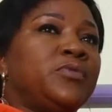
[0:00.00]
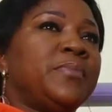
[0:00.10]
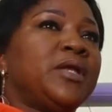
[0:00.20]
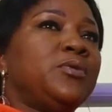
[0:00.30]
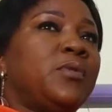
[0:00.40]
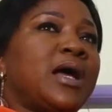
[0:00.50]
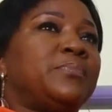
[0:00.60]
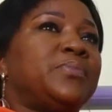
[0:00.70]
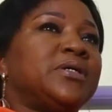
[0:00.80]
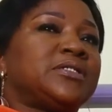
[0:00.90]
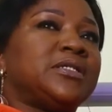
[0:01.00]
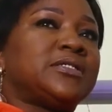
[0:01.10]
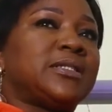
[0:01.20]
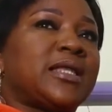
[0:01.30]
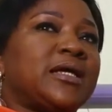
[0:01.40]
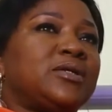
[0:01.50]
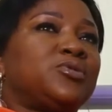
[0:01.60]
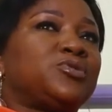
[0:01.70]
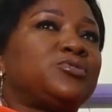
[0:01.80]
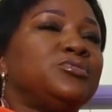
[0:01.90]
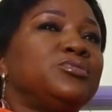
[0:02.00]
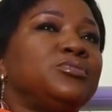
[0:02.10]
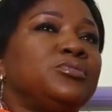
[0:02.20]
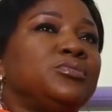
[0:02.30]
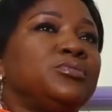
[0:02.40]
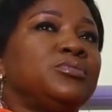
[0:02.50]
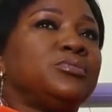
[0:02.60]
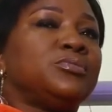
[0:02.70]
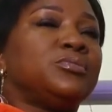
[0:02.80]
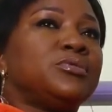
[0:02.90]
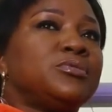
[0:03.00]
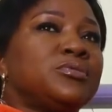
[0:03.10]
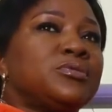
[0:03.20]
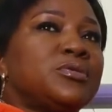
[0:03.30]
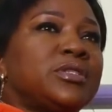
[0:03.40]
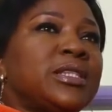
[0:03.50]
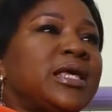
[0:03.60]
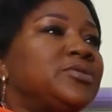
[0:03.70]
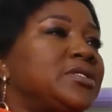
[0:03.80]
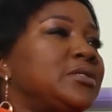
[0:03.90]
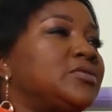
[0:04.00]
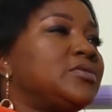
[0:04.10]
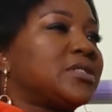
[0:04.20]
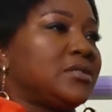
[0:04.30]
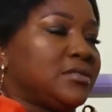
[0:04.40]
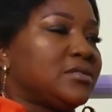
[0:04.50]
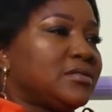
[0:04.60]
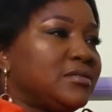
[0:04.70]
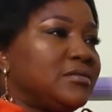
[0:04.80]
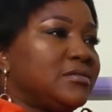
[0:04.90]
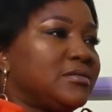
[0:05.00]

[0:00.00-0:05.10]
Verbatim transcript: women who are petite like to, they like to stick to skirts.